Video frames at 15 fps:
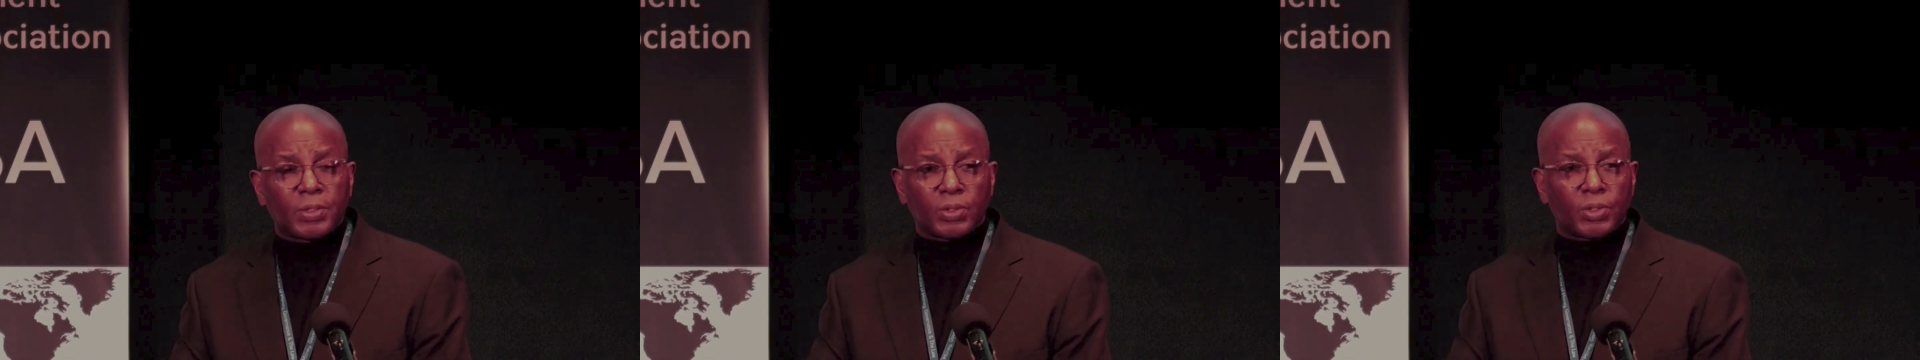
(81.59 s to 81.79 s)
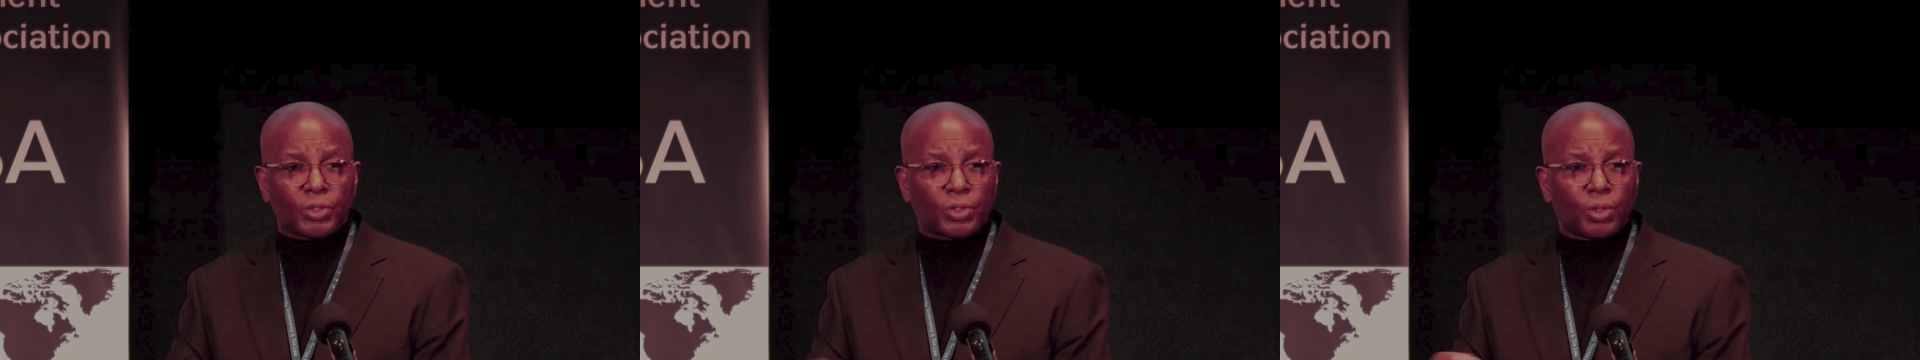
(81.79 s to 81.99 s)

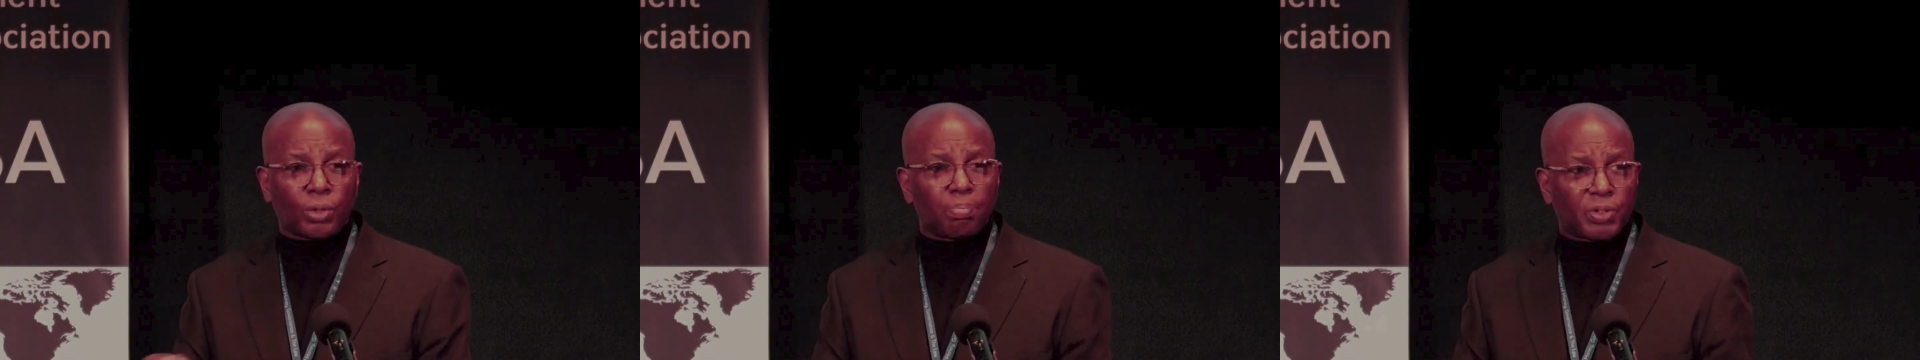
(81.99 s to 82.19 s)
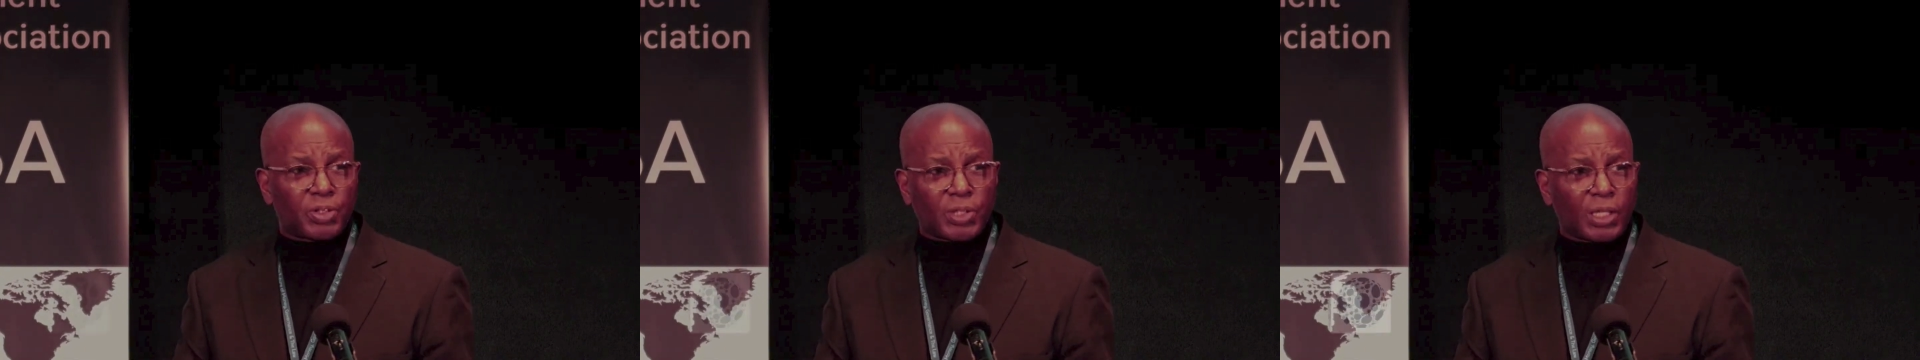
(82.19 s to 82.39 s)
there's a
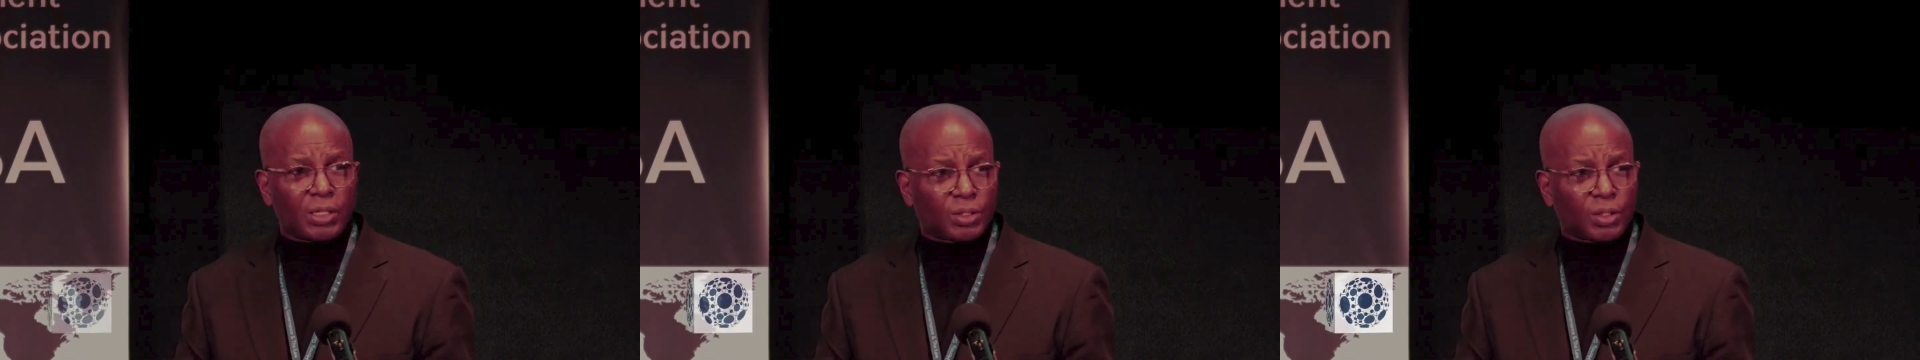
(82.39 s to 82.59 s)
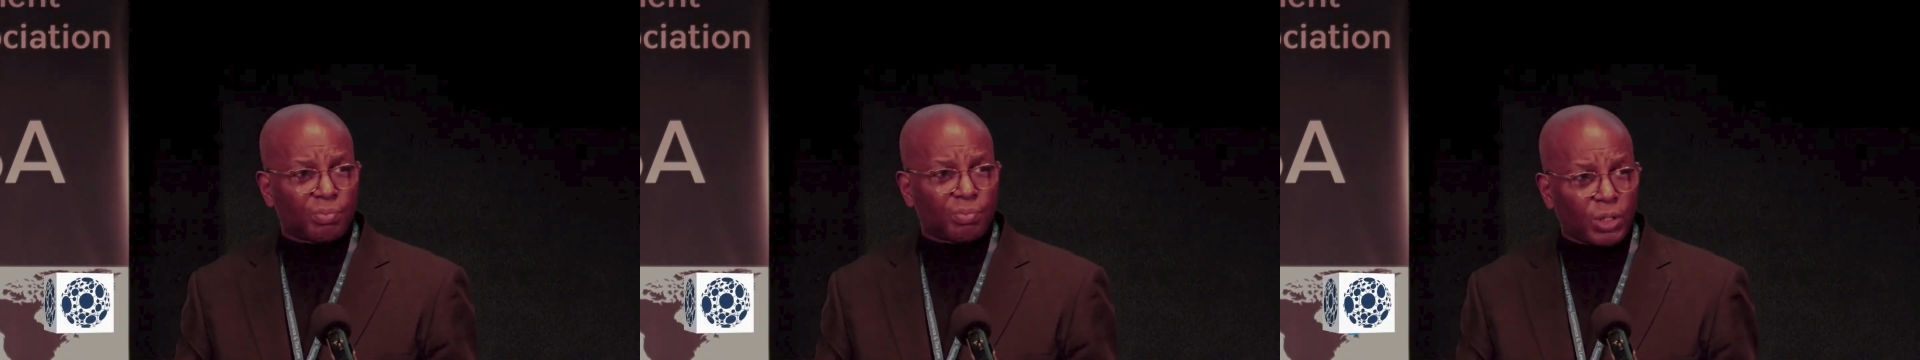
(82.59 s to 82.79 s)
certain
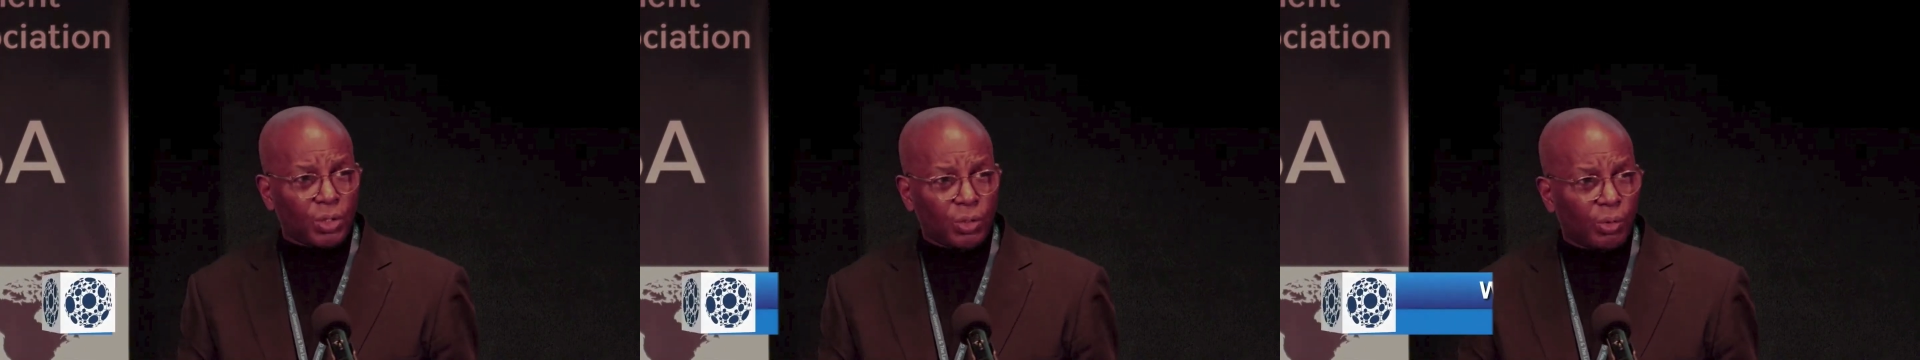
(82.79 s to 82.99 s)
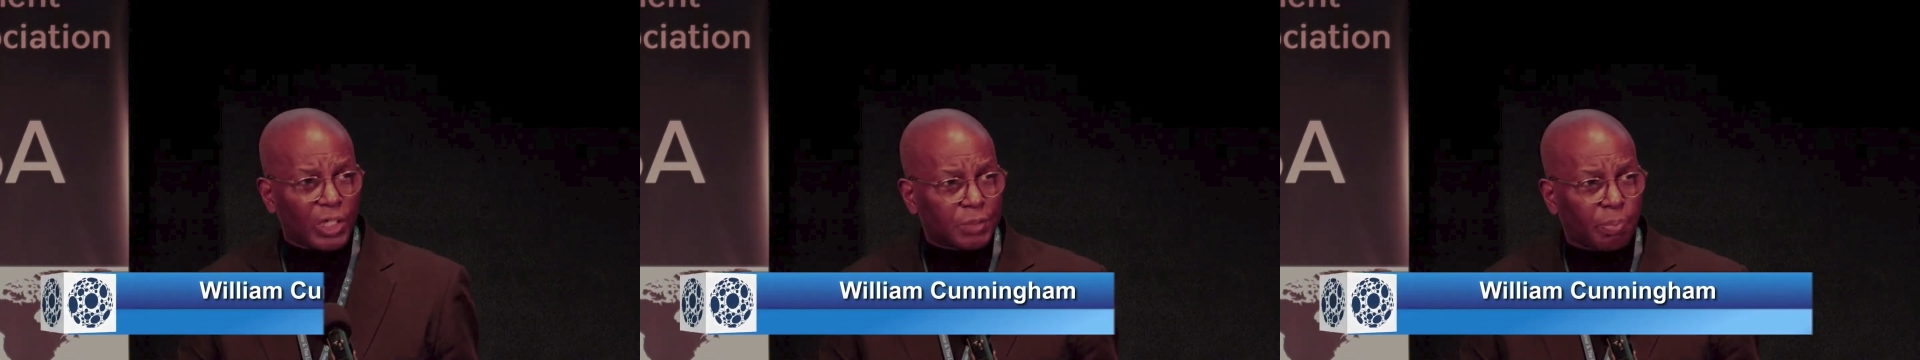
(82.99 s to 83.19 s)
percentage of the
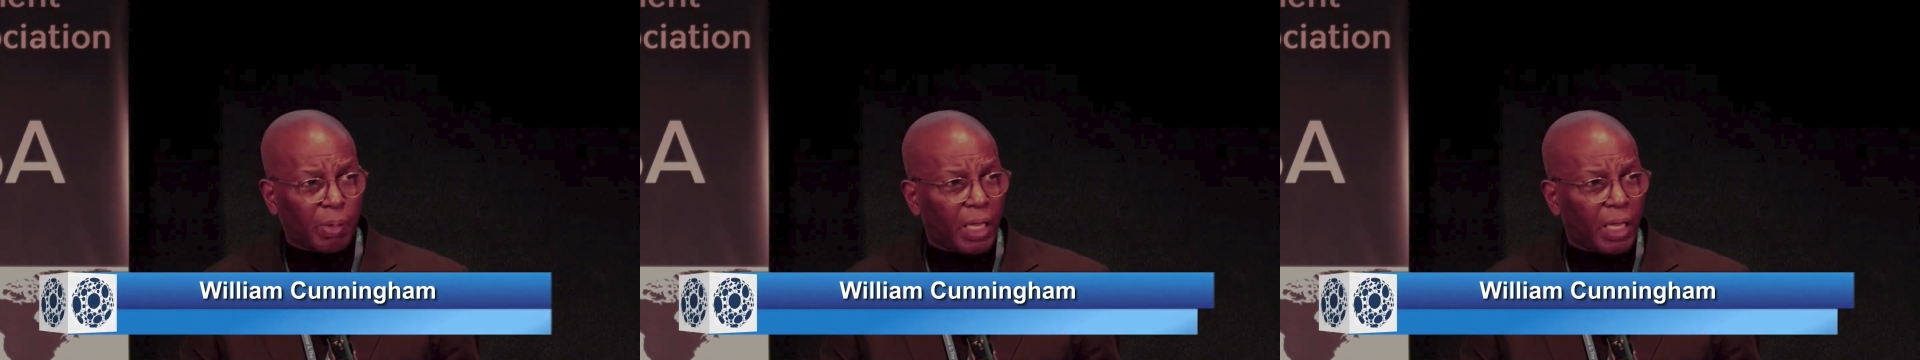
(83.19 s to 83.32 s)
U.S.